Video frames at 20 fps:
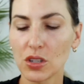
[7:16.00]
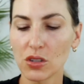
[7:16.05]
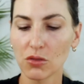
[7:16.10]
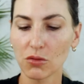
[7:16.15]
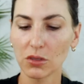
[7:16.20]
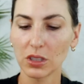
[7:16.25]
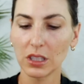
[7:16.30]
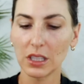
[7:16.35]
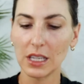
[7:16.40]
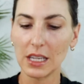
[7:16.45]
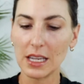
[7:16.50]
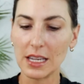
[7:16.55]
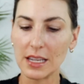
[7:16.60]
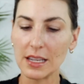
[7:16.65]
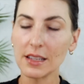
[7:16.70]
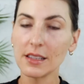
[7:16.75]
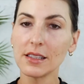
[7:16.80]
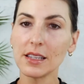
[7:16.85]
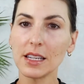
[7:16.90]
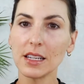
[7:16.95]
really
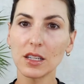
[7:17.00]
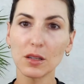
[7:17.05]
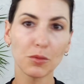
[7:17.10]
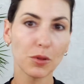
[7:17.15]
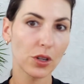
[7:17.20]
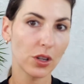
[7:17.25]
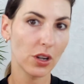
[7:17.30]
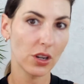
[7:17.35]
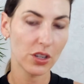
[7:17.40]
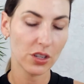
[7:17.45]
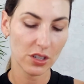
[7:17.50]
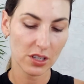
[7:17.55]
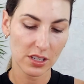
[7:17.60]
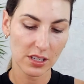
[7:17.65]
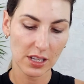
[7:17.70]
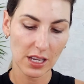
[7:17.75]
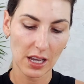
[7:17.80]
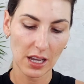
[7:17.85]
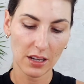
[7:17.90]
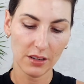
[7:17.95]
easy to put on your
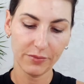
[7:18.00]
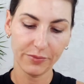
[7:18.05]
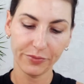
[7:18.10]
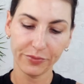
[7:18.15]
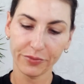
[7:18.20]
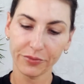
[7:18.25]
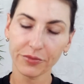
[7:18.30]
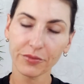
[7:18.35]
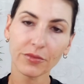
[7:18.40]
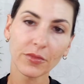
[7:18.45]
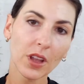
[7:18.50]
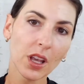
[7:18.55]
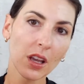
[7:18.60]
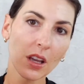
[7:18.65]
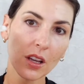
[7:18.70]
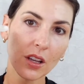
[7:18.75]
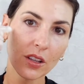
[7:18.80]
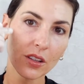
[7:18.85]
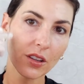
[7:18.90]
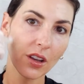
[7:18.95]
skin.
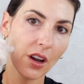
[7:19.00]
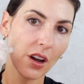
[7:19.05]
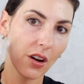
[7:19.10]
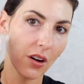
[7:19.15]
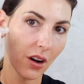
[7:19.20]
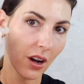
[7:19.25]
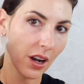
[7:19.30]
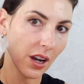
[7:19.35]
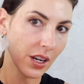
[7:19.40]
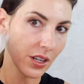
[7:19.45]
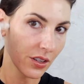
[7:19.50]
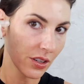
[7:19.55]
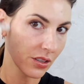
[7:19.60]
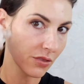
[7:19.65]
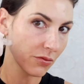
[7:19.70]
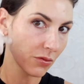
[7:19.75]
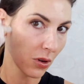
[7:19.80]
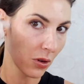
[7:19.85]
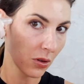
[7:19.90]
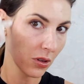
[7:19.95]
So I
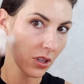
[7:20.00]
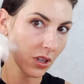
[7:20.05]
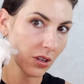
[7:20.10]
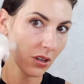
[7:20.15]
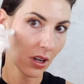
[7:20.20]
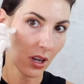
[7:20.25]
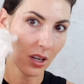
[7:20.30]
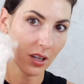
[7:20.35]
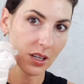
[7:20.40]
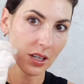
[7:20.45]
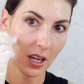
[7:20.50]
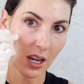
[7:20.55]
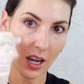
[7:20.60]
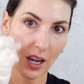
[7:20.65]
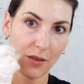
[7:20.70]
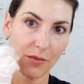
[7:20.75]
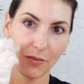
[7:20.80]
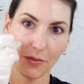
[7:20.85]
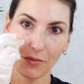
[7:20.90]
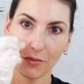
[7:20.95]
just roll it on
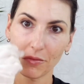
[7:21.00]
top.